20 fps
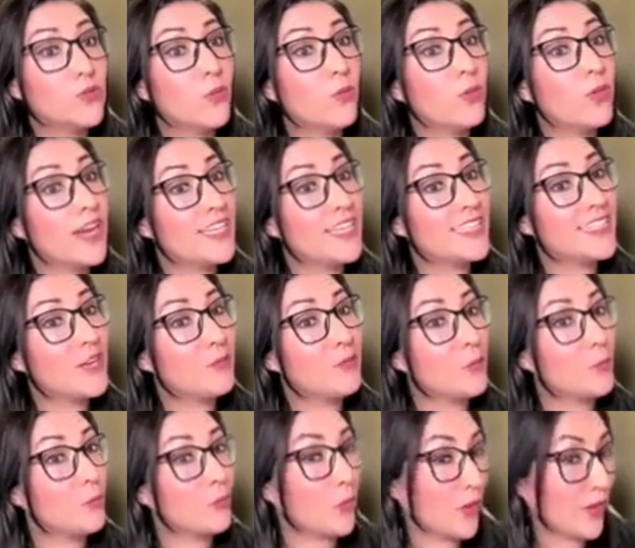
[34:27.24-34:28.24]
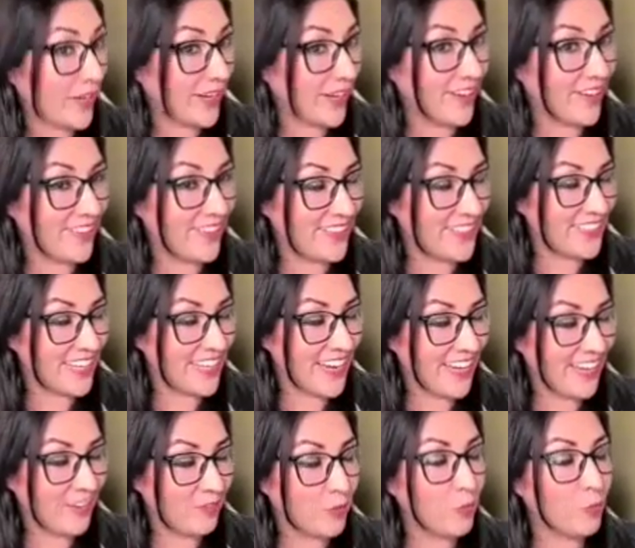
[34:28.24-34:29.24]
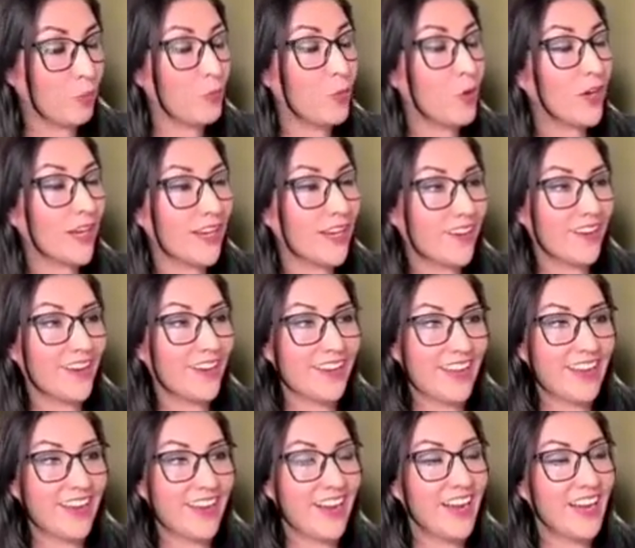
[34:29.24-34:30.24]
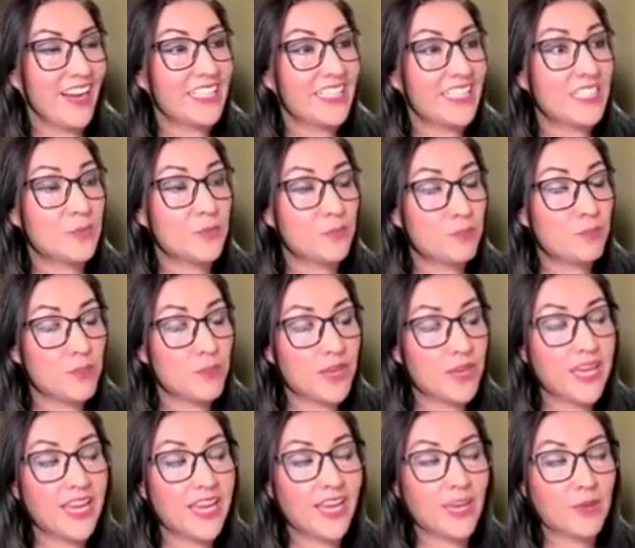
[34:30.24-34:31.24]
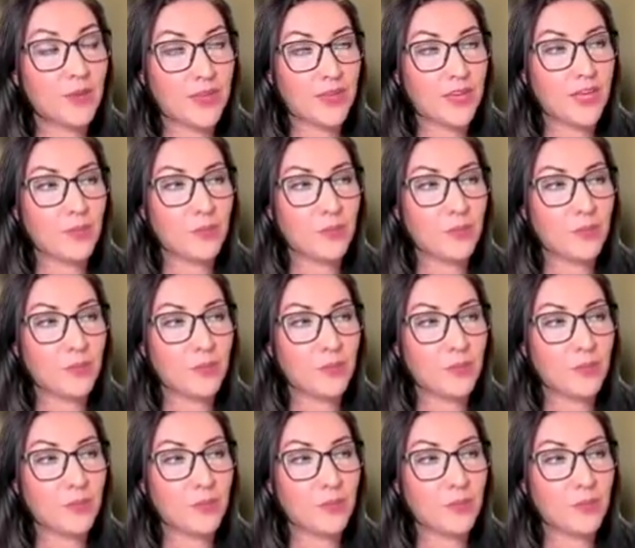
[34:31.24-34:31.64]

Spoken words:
when I say we're working on the data, we're working on AI. It's a big, big